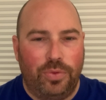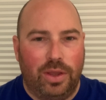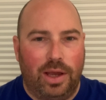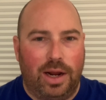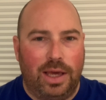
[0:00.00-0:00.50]

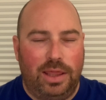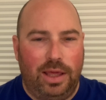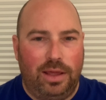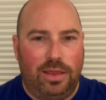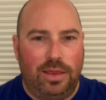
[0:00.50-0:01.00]
And I
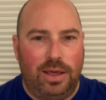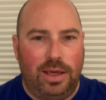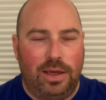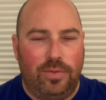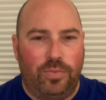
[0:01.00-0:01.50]
think
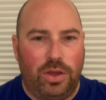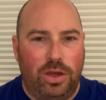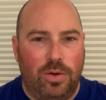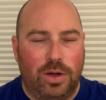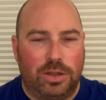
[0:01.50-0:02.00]
the
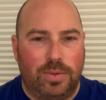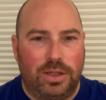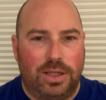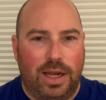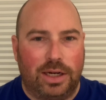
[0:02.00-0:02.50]
U.S.
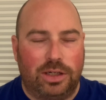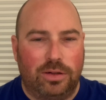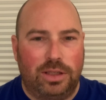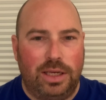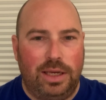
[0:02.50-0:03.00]
men's
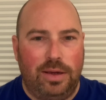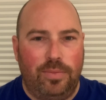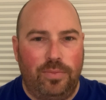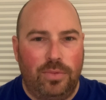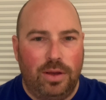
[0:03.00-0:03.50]
national
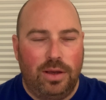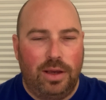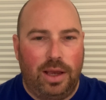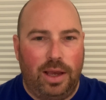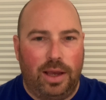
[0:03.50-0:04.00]
team
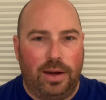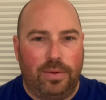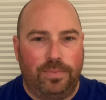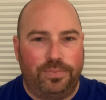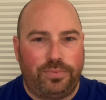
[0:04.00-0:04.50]

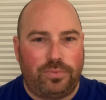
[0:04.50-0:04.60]
and,